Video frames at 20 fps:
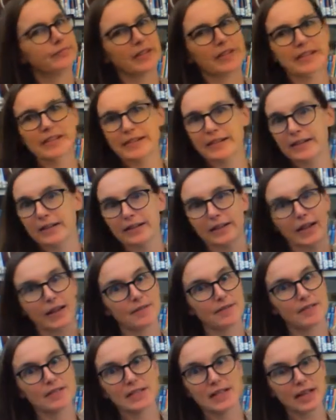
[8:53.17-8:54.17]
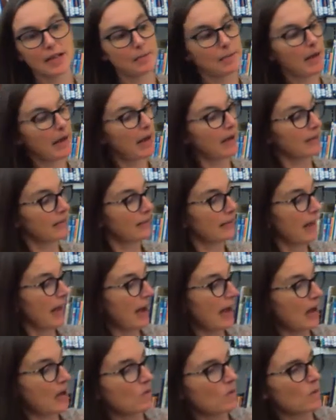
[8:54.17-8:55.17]
He's gonna have to take a bath
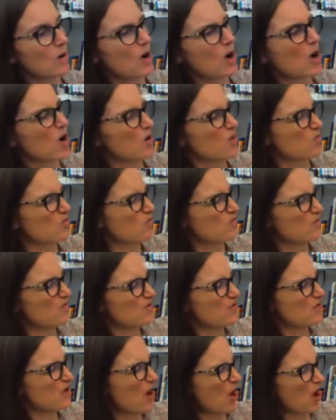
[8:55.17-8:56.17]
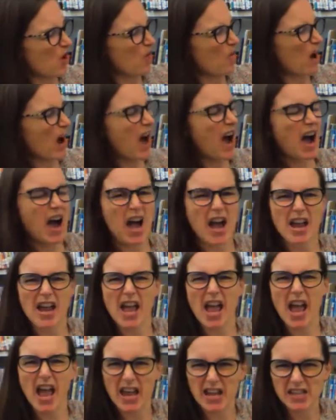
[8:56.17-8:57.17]
now. Oh no, I
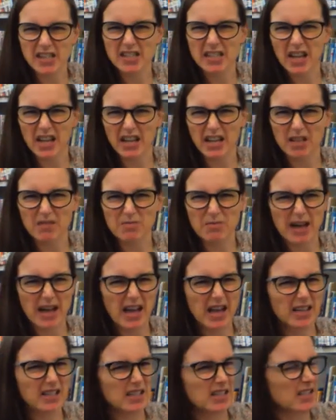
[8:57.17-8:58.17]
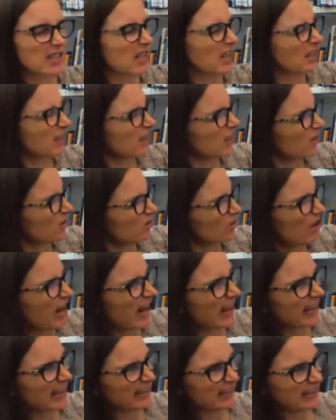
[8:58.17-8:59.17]
hate taking baths, said Little
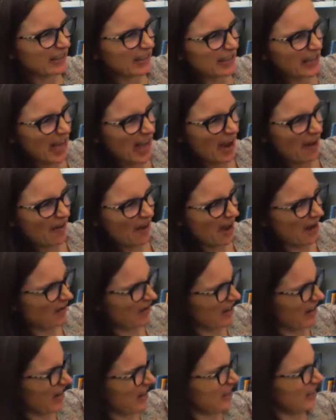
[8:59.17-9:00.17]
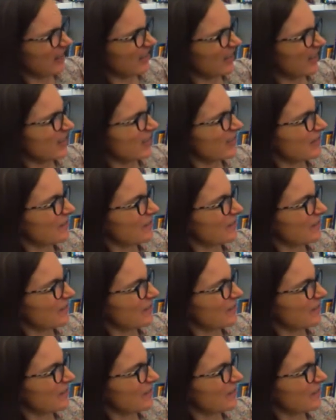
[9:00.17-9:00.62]
Dragon. Look how angry he looks.